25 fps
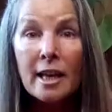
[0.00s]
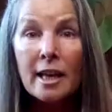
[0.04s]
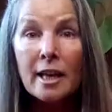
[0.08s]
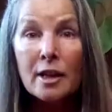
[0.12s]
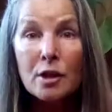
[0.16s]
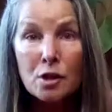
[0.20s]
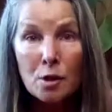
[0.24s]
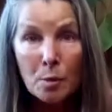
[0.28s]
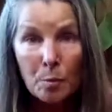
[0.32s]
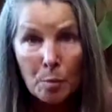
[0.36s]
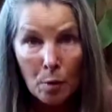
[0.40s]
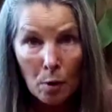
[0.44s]

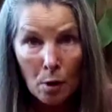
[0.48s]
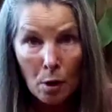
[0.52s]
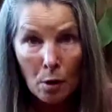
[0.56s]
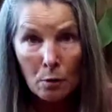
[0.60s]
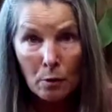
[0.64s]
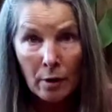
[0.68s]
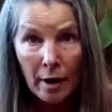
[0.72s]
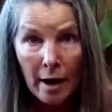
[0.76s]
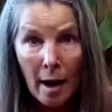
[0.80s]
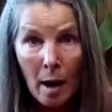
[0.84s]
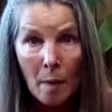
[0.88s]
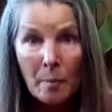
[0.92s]
It's a
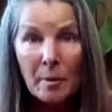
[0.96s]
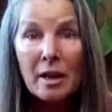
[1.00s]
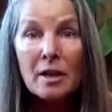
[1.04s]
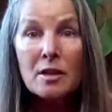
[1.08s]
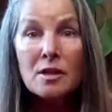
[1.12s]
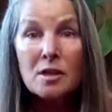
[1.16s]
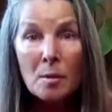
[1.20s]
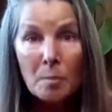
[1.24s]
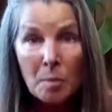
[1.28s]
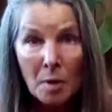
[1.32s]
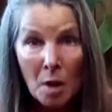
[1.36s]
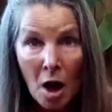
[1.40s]
program,
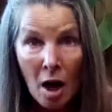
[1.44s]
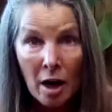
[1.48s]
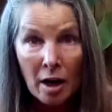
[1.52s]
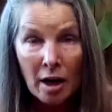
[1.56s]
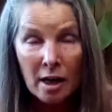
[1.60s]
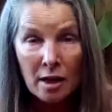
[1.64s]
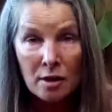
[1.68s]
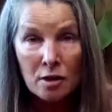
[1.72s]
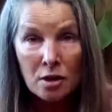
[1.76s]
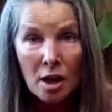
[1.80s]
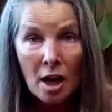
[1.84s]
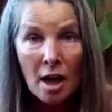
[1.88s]
it's a
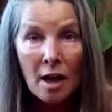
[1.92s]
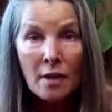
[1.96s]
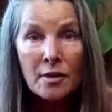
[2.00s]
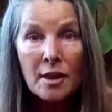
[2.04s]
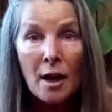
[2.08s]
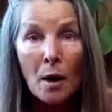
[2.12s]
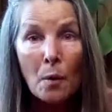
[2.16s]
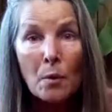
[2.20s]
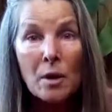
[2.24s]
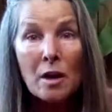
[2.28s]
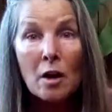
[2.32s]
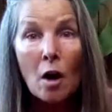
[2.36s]
blockage
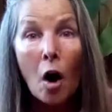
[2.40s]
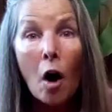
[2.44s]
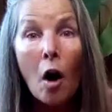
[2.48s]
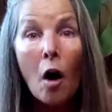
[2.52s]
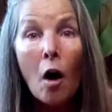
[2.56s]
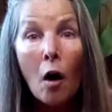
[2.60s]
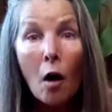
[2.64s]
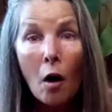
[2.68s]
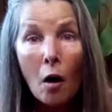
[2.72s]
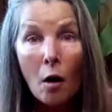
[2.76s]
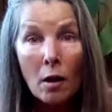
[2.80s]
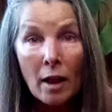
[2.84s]
that we
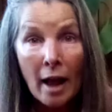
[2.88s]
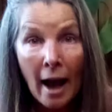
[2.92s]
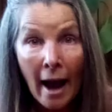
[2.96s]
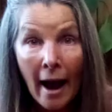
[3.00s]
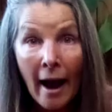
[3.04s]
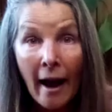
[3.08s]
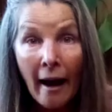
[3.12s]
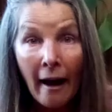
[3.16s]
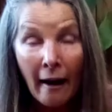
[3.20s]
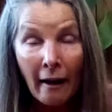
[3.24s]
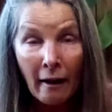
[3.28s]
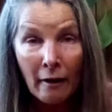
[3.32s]
all
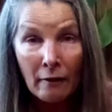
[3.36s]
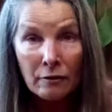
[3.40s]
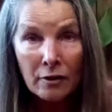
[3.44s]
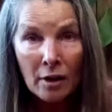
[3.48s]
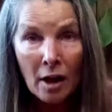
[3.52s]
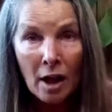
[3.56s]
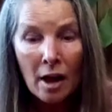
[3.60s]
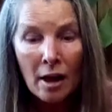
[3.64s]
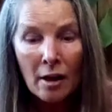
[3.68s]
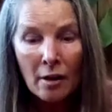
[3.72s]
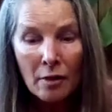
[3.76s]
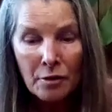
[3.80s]
have,
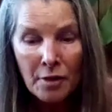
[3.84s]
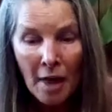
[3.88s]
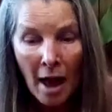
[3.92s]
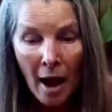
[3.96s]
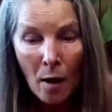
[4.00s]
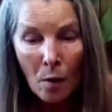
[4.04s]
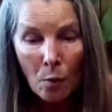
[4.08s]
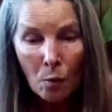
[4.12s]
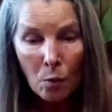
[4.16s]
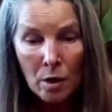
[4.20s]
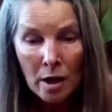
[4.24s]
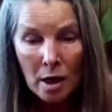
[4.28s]

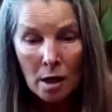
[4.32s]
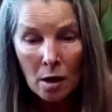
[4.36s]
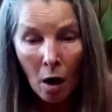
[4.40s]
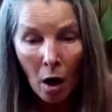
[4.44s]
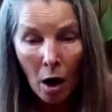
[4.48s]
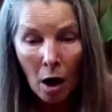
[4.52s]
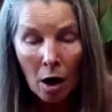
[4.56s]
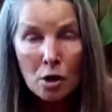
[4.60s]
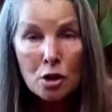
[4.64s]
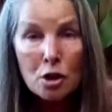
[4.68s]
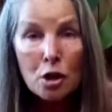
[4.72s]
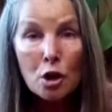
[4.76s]
that we
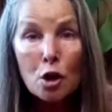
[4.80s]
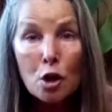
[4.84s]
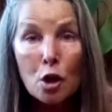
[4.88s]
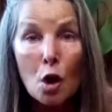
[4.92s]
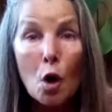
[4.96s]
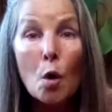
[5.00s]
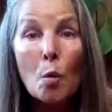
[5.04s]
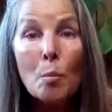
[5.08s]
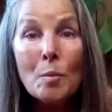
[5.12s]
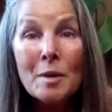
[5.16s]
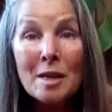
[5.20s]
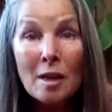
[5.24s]
are to
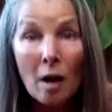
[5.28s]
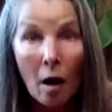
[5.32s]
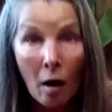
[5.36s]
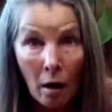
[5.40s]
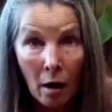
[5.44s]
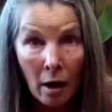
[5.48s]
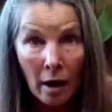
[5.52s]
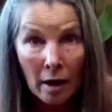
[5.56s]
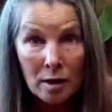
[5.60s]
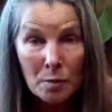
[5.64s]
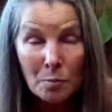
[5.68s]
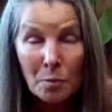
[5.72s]
go
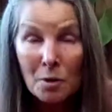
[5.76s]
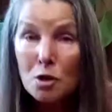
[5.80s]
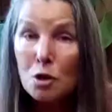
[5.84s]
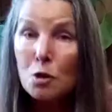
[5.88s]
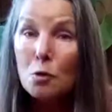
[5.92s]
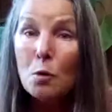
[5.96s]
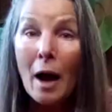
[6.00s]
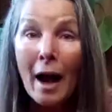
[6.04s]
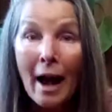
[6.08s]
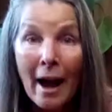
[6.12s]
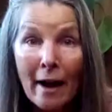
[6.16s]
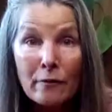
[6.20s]
beyond, but
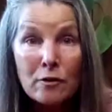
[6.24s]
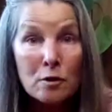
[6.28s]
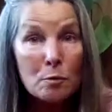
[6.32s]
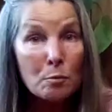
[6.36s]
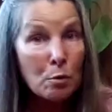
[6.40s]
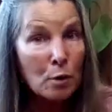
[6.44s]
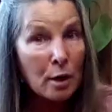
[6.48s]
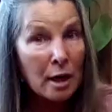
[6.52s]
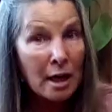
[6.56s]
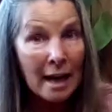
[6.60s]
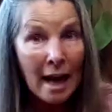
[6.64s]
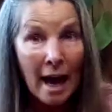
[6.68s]
you have to
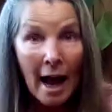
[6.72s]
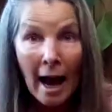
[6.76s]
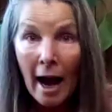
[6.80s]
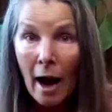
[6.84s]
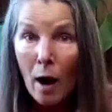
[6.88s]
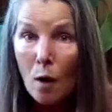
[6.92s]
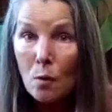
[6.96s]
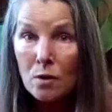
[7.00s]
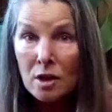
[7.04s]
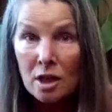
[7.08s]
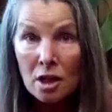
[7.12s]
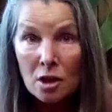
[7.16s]
bring it
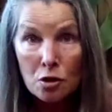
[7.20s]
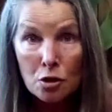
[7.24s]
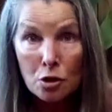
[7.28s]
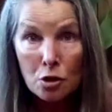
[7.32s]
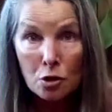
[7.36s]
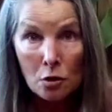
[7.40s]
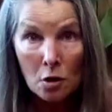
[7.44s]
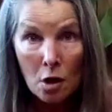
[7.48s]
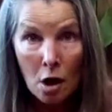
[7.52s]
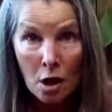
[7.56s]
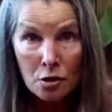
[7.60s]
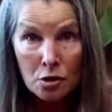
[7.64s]
out into
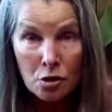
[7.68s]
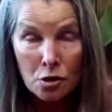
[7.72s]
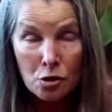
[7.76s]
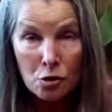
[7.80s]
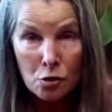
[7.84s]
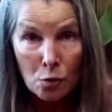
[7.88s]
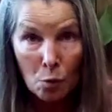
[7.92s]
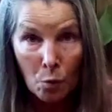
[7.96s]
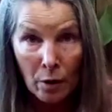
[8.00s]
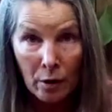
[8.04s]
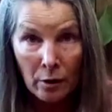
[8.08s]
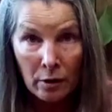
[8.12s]
your
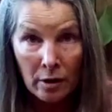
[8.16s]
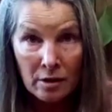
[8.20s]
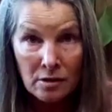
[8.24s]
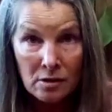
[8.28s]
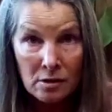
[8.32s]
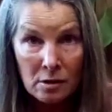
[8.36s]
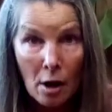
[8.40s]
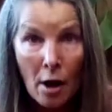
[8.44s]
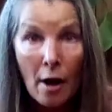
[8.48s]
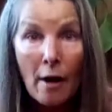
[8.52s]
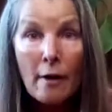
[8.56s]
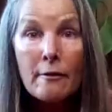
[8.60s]
conscious
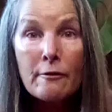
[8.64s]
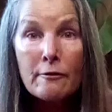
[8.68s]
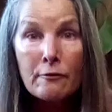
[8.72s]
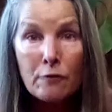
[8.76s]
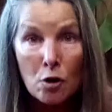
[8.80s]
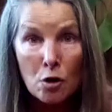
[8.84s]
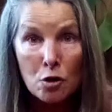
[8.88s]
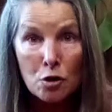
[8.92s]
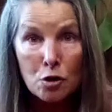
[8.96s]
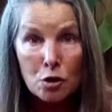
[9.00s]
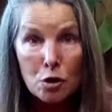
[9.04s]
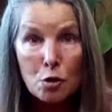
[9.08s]
awareness
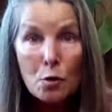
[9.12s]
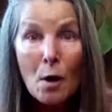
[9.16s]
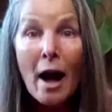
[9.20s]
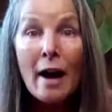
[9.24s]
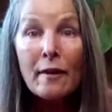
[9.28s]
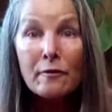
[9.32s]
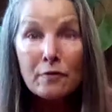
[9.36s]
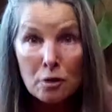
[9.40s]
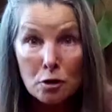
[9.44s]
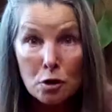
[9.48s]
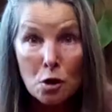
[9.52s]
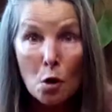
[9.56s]
first. You
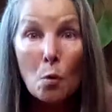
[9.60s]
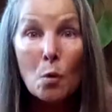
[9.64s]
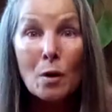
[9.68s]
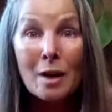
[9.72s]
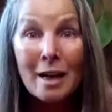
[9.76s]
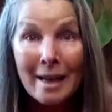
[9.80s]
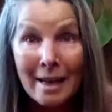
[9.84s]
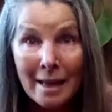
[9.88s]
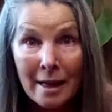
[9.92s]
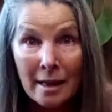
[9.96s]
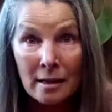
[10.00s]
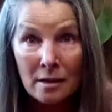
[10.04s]
have to know what
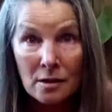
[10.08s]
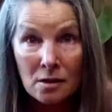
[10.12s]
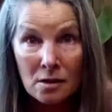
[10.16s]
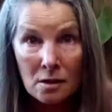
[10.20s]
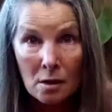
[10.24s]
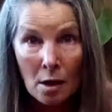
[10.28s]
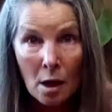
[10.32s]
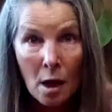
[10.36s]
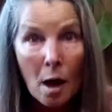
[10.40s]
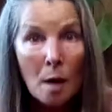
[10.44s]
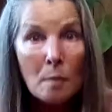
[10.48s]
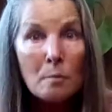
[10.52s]
it
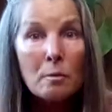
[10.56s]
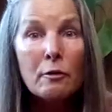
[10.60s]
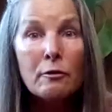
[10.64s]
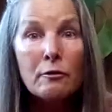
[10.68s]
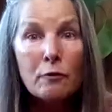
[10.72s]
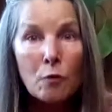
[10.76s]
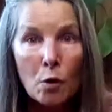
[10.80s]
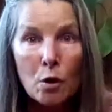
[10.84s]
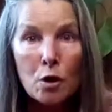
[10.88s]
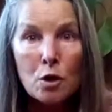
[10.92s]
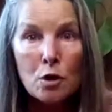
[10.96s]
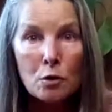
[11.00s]
is
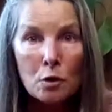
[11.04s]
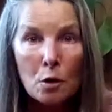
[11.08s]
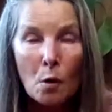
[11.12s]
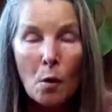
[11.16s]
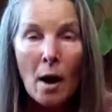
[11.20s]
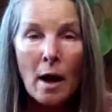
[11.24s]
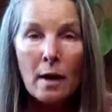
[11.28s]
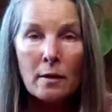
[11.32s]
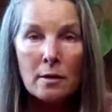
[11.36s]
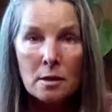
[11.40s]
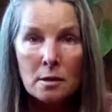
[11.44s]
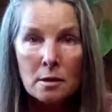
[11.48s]
before you know
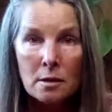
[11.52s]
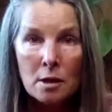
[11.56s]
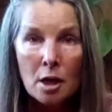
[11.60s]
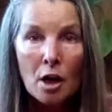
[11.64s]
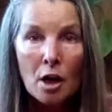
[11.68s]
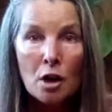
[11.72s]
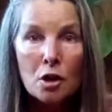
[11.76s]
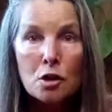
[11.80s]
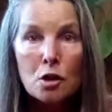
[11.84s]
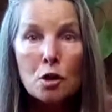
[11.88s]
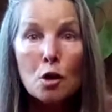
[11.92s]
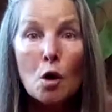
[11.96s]
how
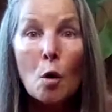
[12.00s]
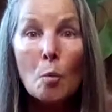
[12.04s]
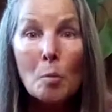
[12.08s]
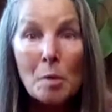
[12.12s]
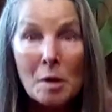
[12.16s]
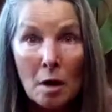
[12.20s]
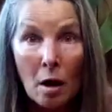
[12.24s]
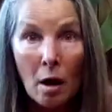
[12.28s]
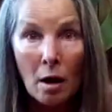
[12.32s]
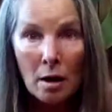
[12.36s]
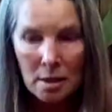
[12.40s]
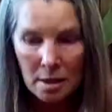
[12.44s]
to go
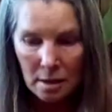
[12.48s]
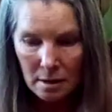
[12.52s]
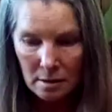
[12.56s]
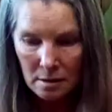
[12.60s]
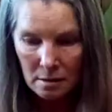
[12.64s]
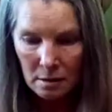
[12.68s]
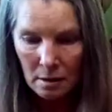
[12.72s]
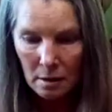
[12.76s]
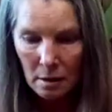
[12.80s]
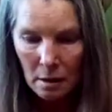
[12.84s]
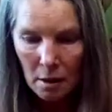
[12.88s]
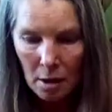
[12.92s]
beyond
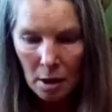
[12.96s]
it.